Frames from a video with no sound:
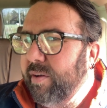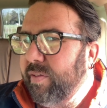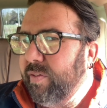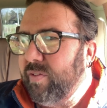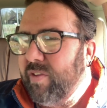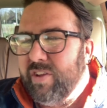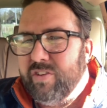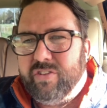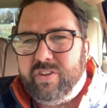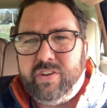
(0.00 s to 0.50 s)

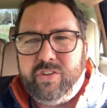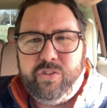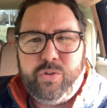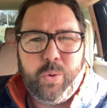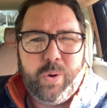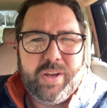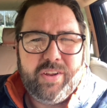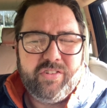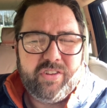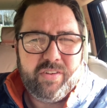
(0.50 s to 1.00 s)
This is
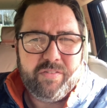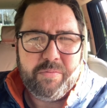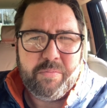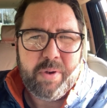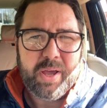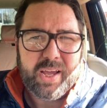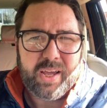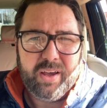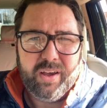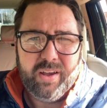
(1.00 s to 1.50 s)
27
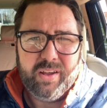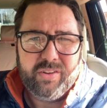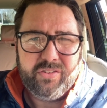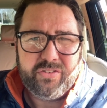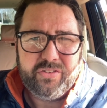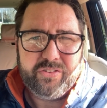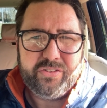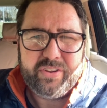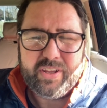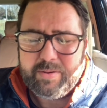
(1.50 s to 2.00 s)
megahertz,
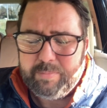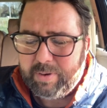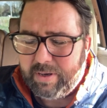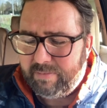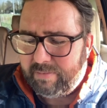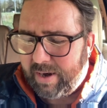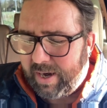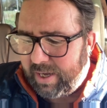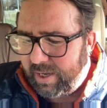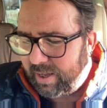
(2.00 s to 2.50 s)
the CB
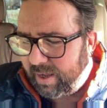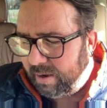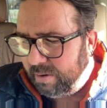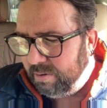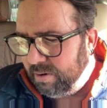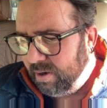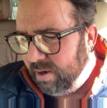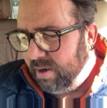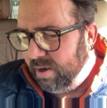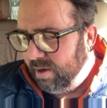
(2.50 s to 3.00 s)
radio.
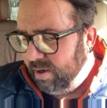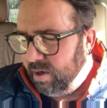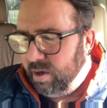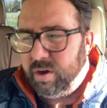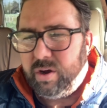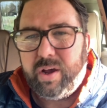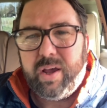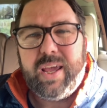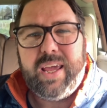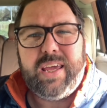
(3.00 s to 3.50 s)

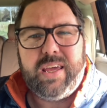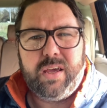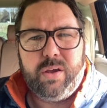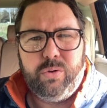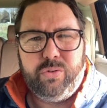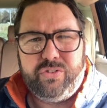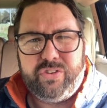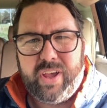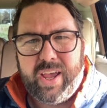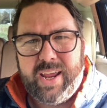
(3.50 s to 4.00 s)
EU
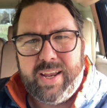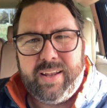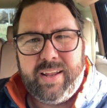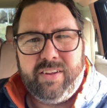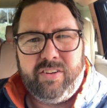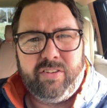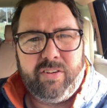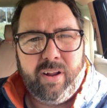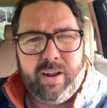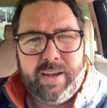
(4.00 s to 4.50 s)
setting, they're
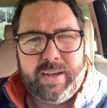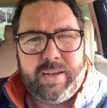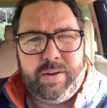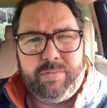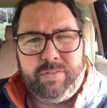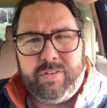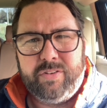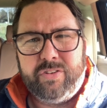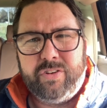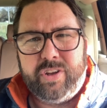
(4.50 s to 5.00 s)
slightly
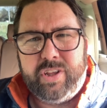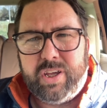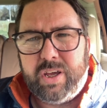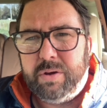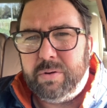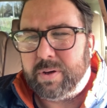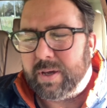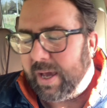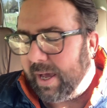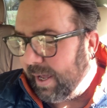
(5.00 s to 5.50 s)
different to the
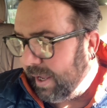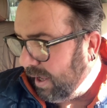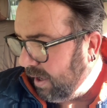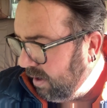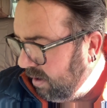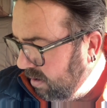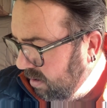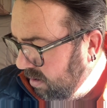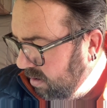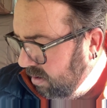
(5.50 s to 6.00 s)
UK,
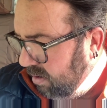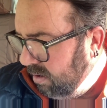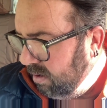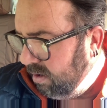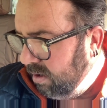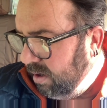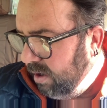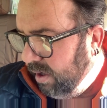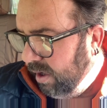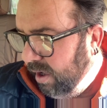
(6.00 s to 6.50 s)

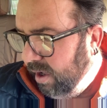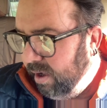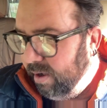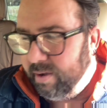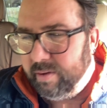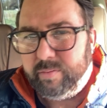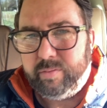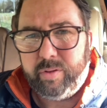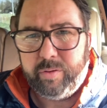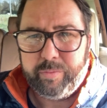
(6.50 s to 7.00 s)

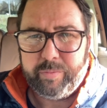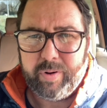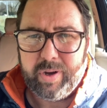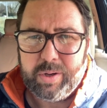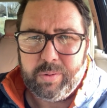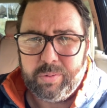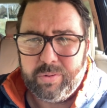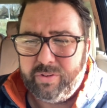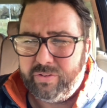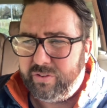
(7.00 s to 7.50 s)
the
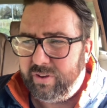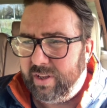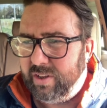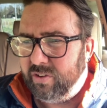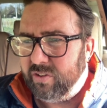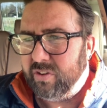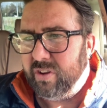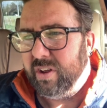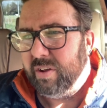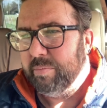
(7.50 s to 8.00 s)

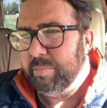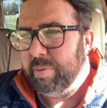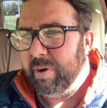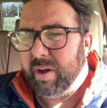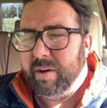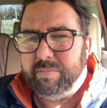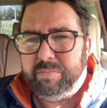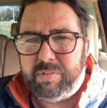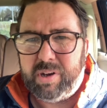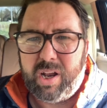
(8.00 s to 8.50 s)
frequencies,
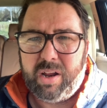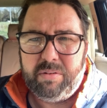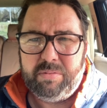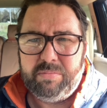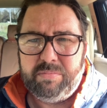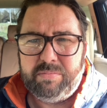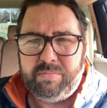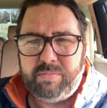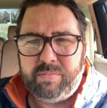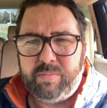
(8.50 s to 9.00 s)
but you know,
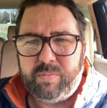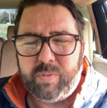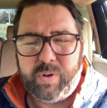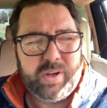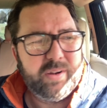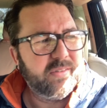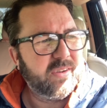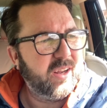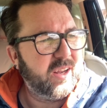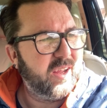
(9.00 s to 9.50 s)

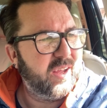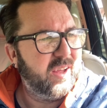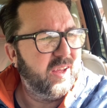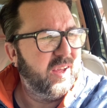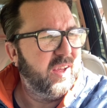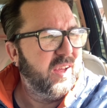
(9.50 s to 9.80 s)
we're gonna